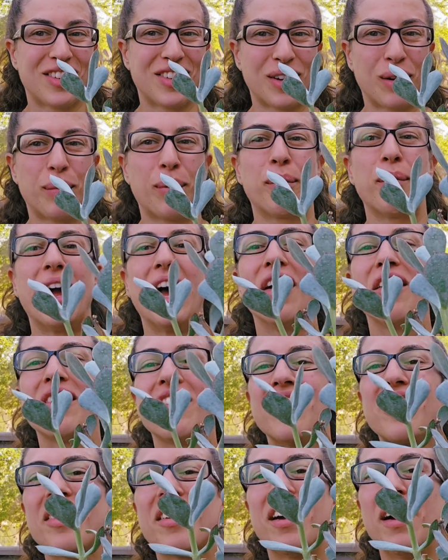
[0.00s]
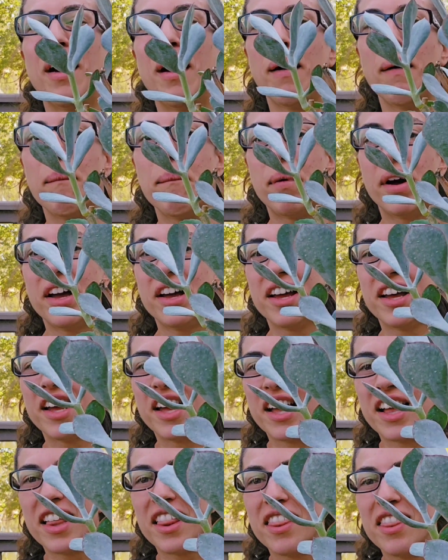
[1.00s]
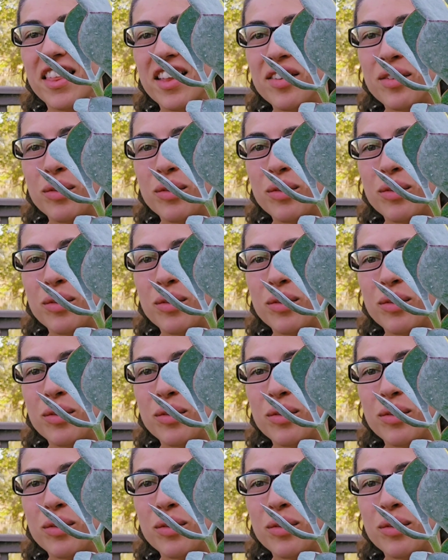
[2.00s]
to pronounce, but this